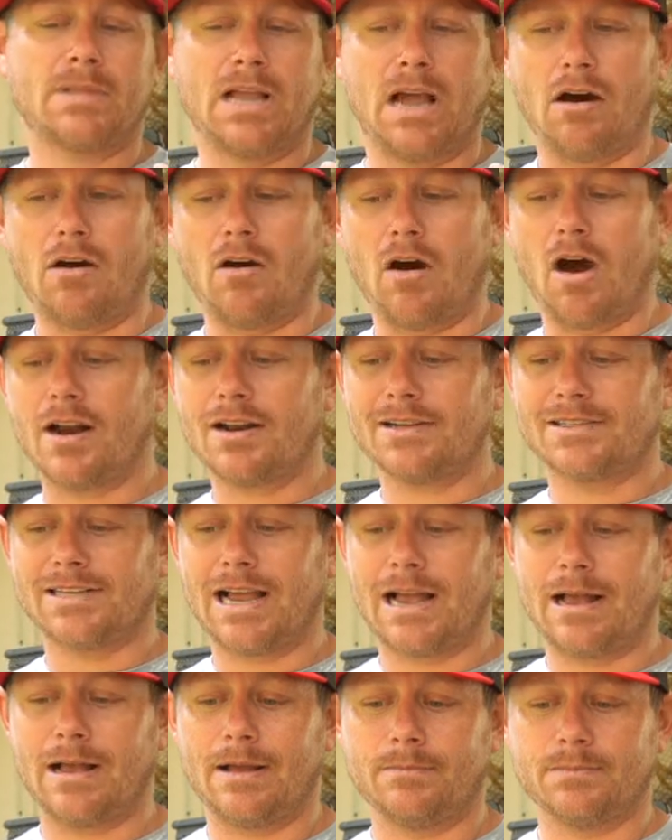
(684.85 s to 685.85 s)
A lot of
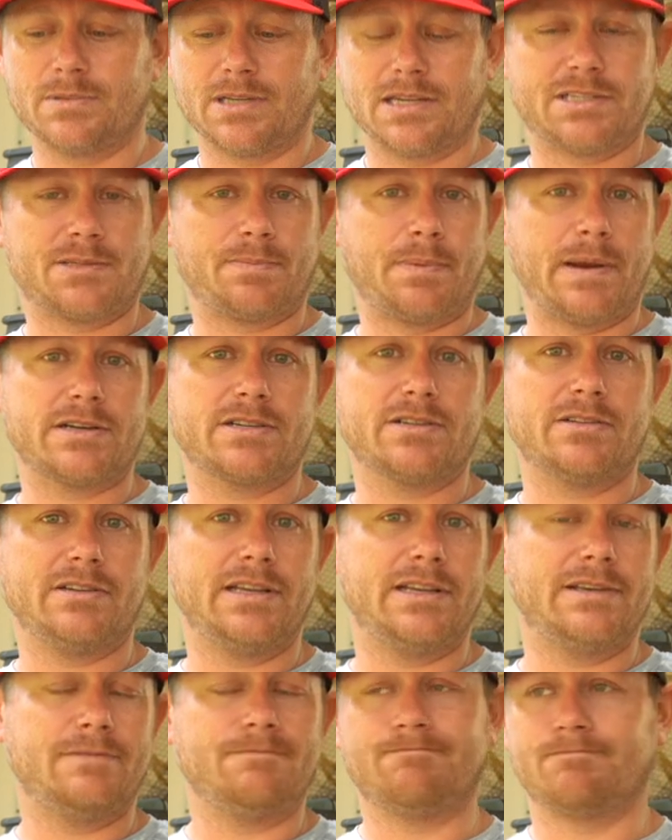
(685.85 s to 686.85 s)
times,
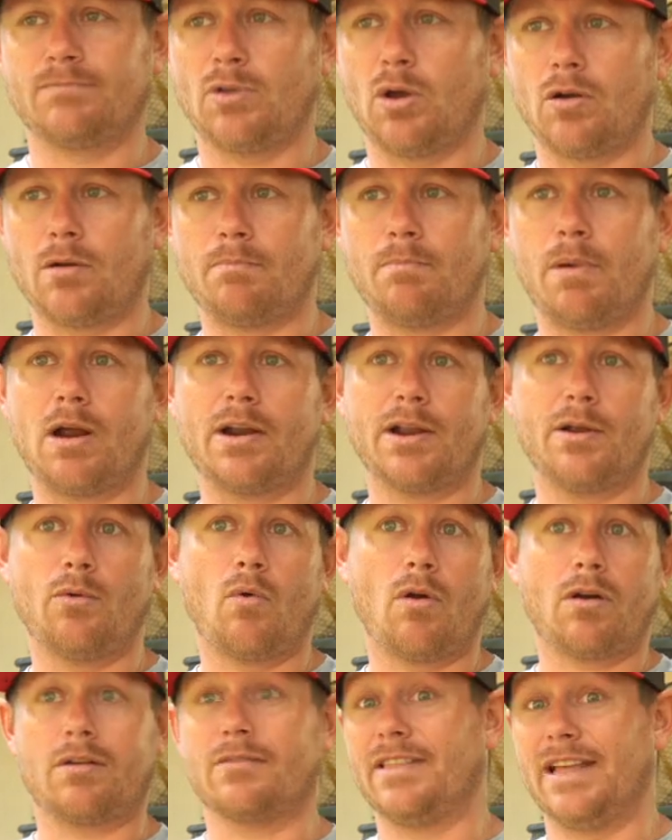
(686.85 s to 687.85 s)
especially on a body of
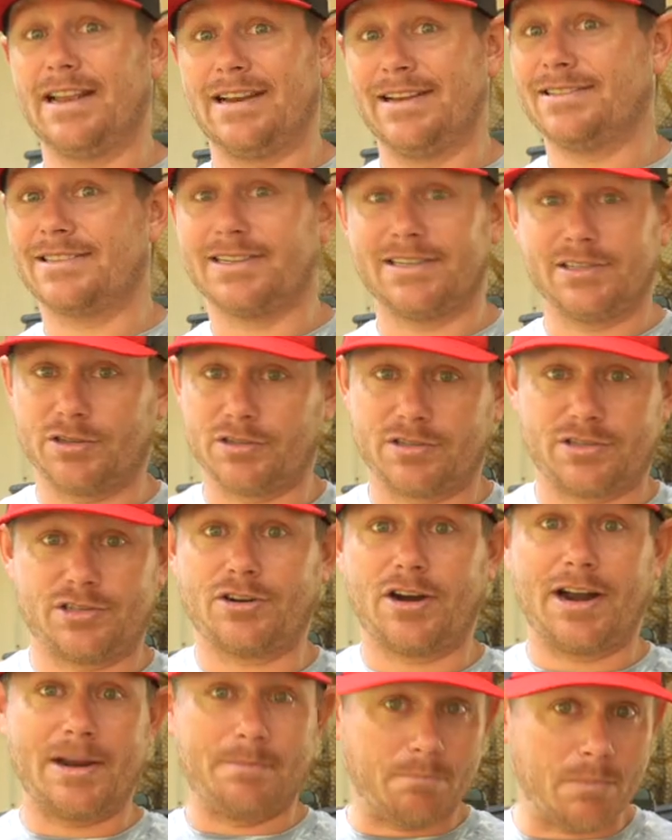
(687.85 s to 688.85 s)
water that isn't just
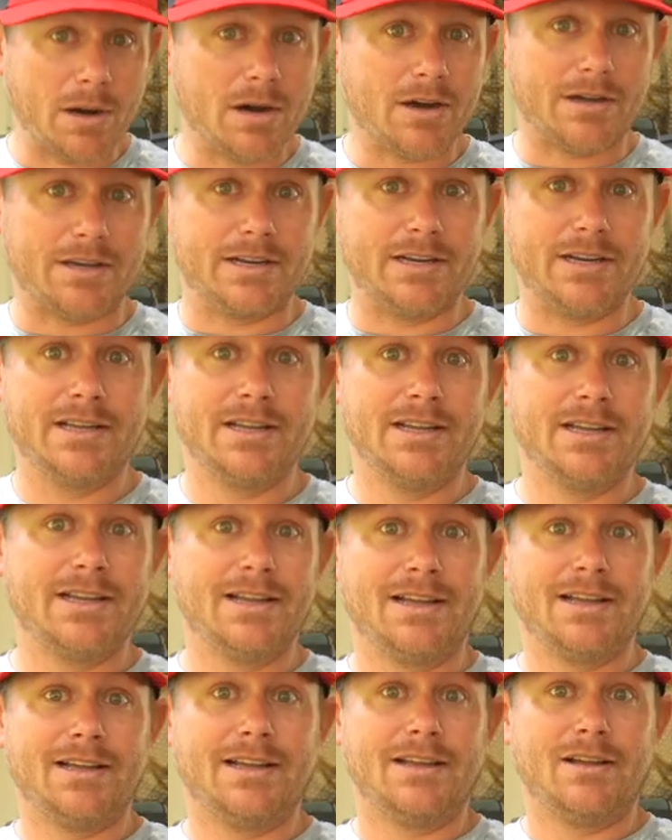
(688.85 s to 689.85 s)
straight mud,
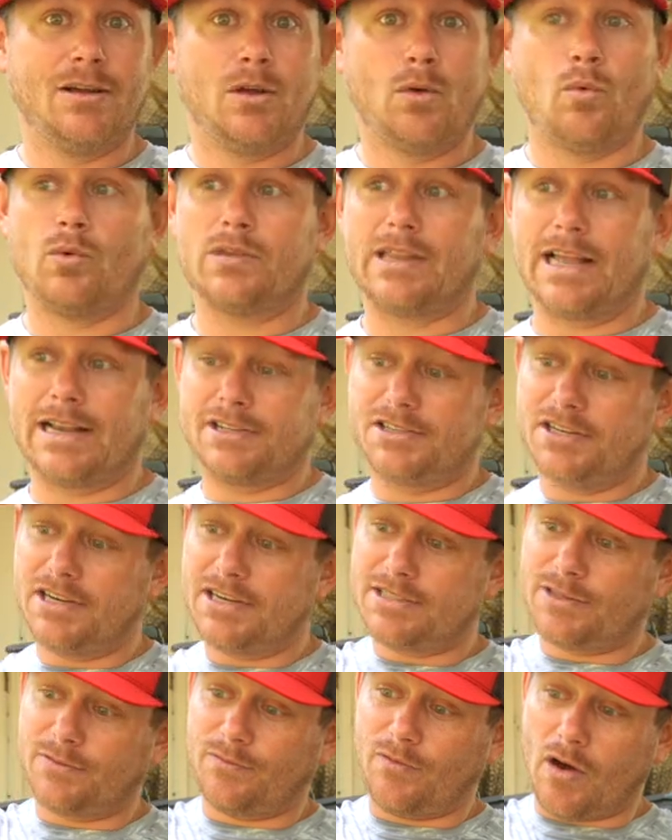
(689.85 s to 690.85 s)
when that
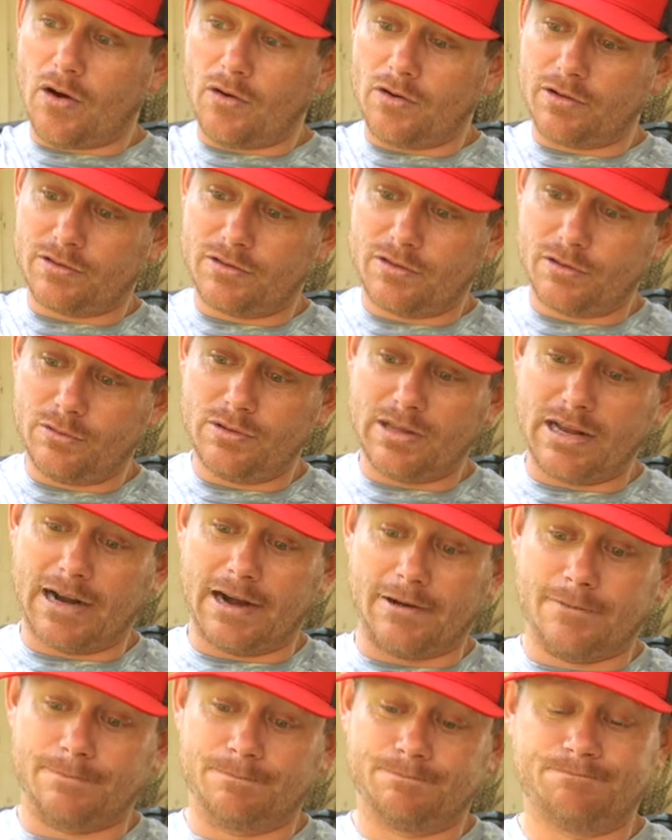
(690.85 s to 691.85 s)
jig's falling through
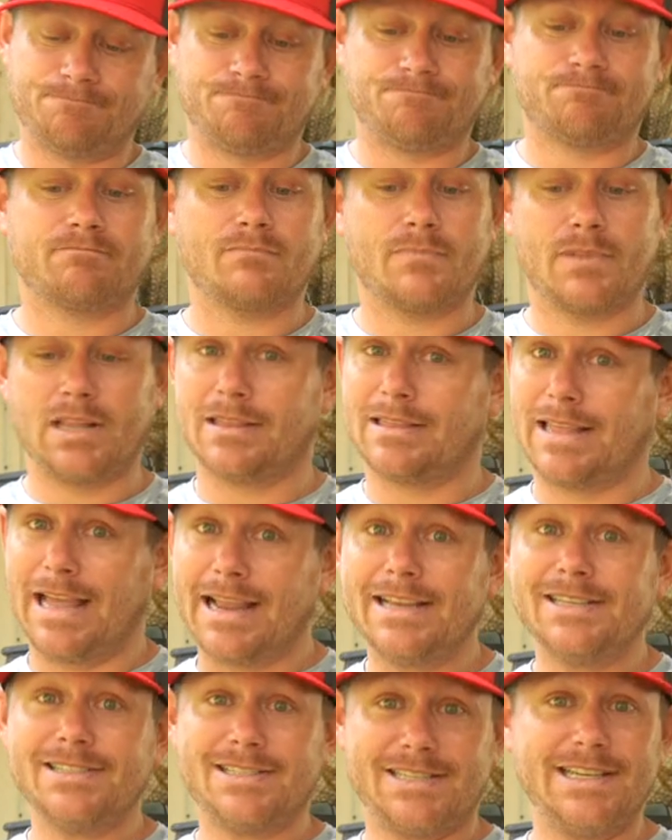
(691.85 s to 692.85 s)
there,
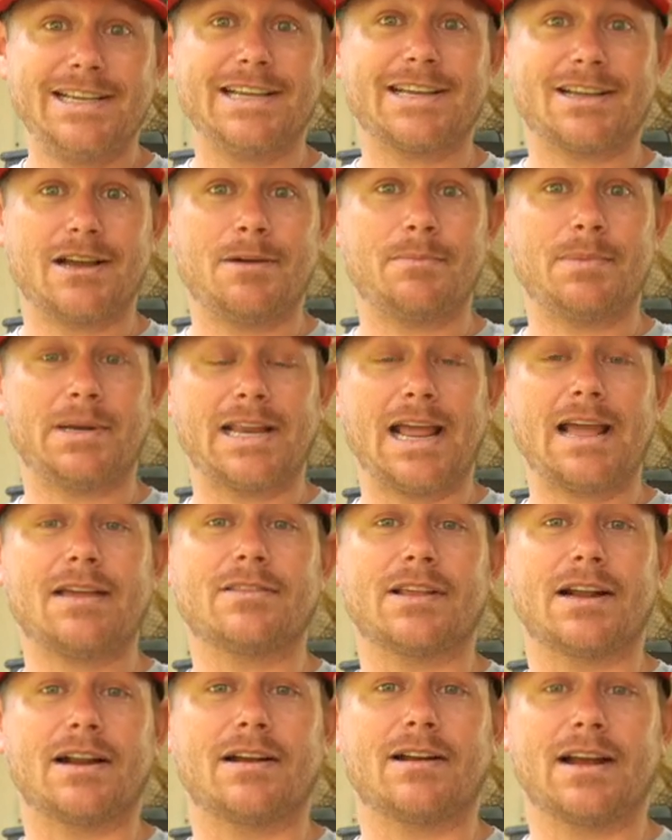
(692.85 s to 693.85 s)
they can see it coming
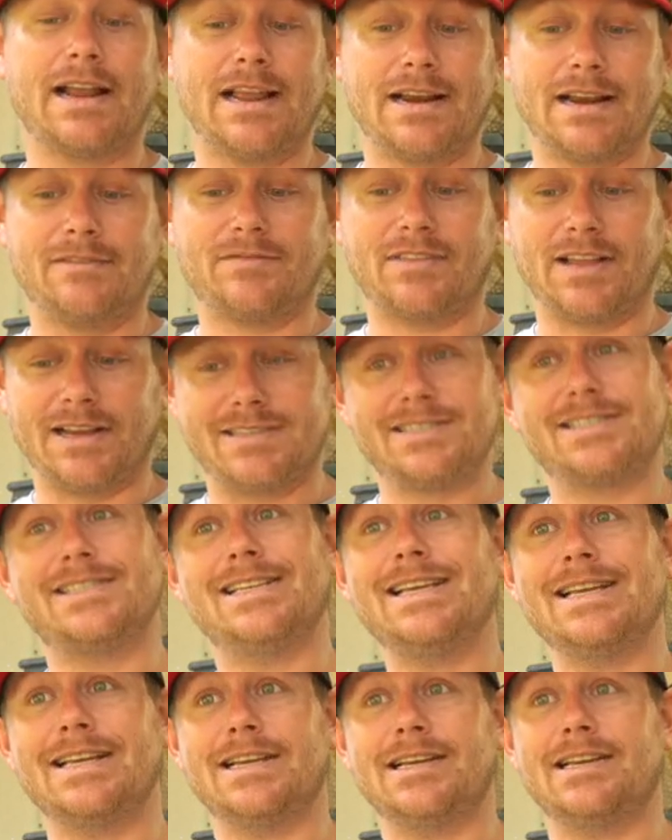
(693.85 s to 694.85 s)
down there. And if they
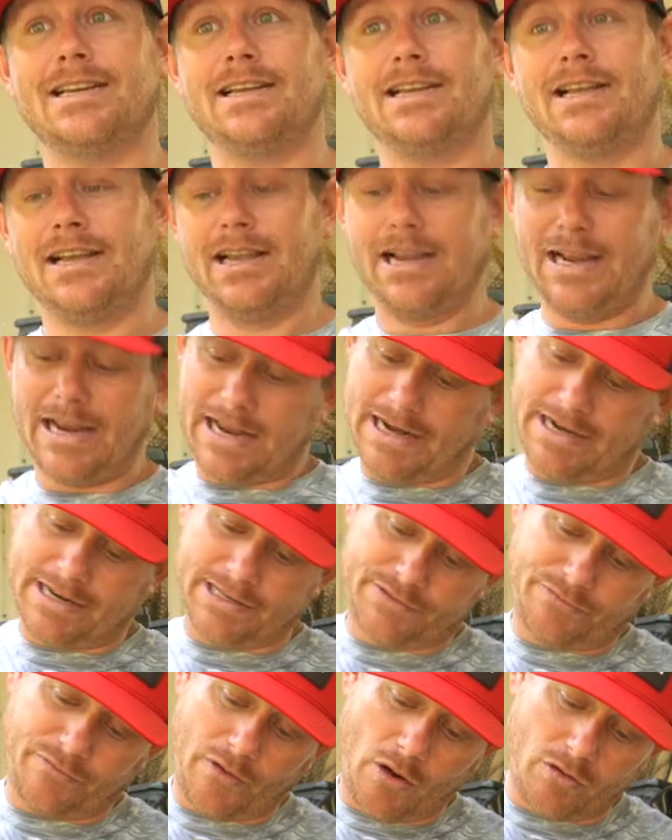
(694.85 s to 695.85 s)
see it and
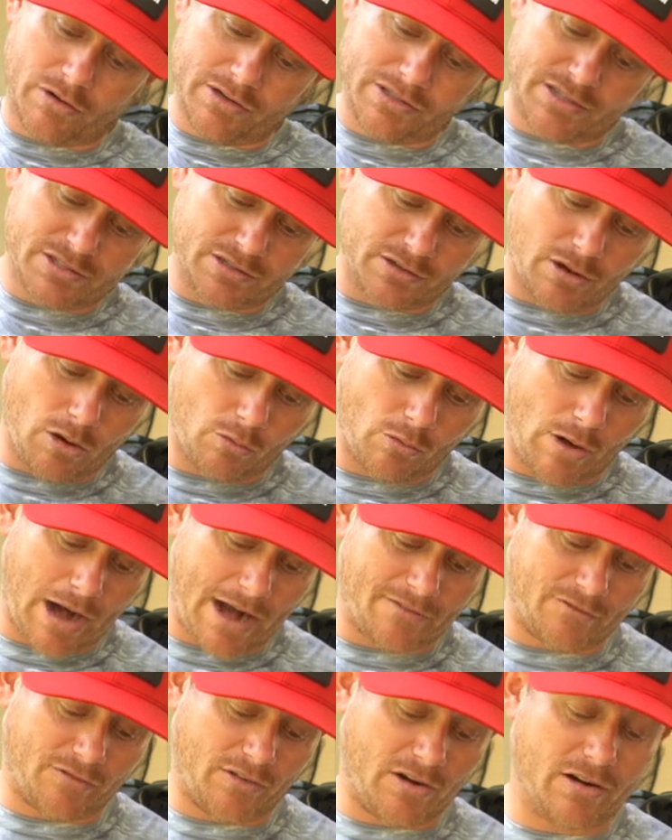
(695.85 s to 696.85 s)
it's falling slow
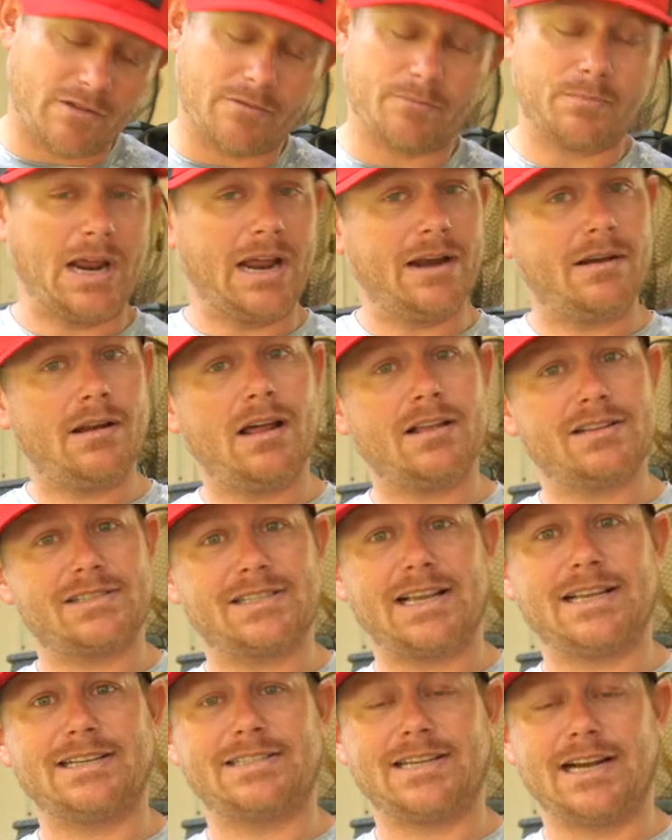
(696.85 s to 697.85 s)
right in front of them, now I'm not
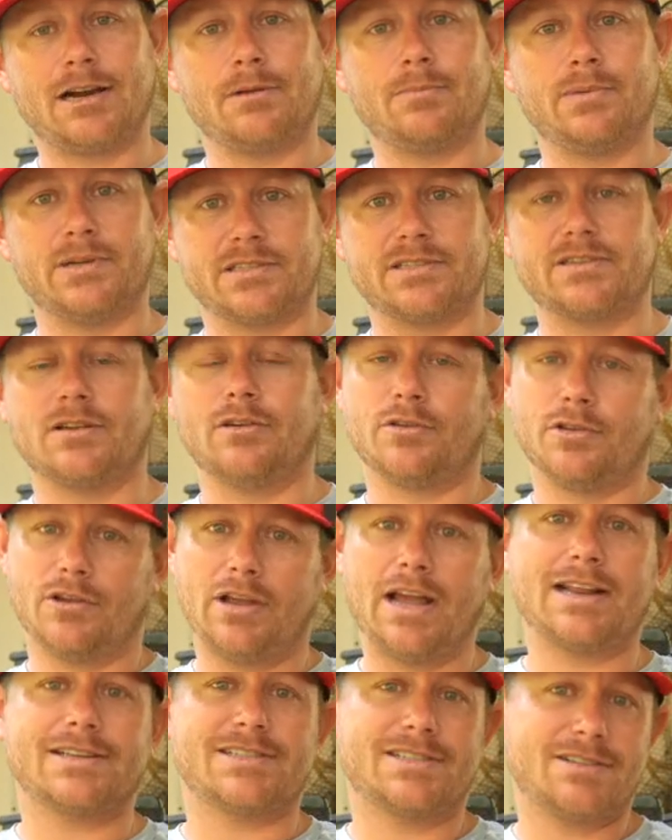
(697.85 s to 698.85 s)
saying terribly slow, you
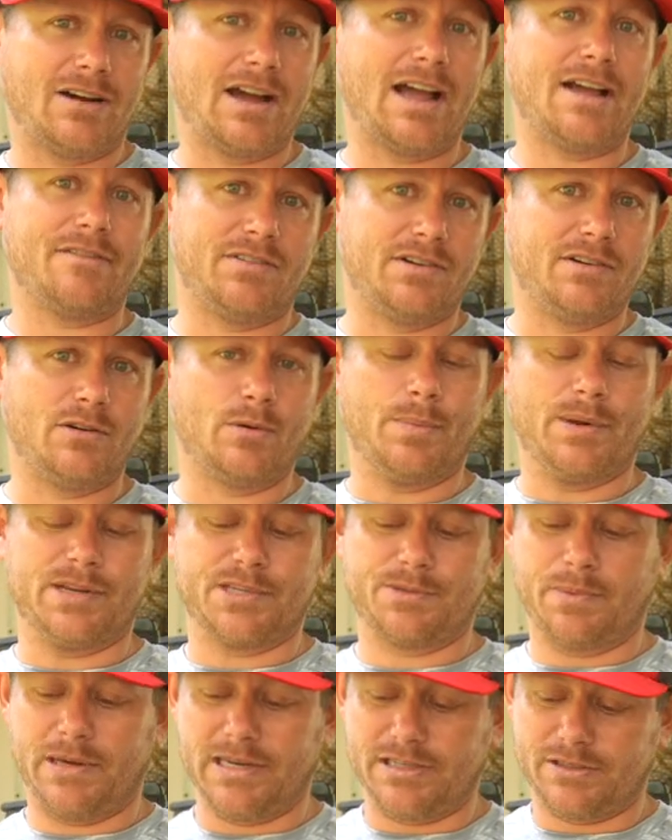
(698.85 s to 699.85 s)
got to still have a little bit of
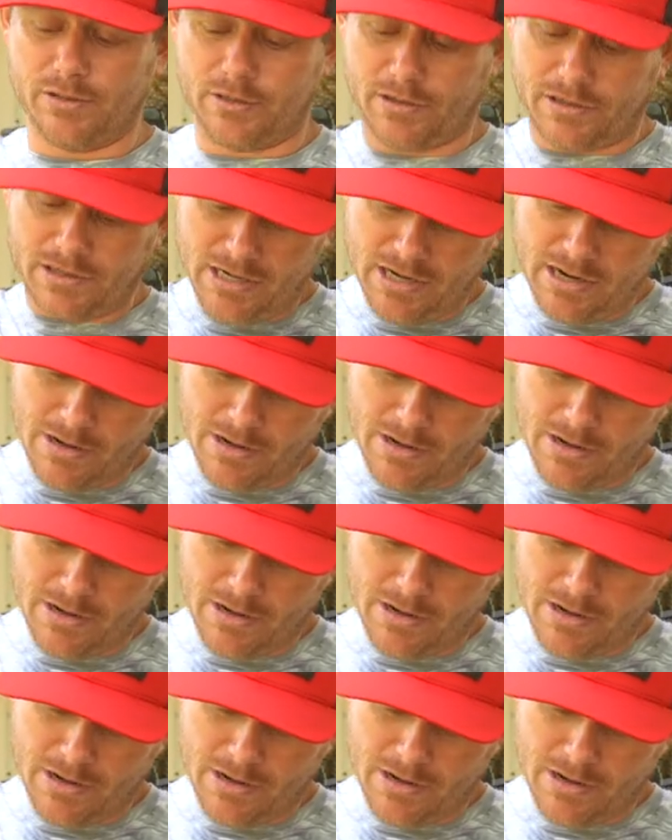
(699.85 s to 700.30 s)
speed to it,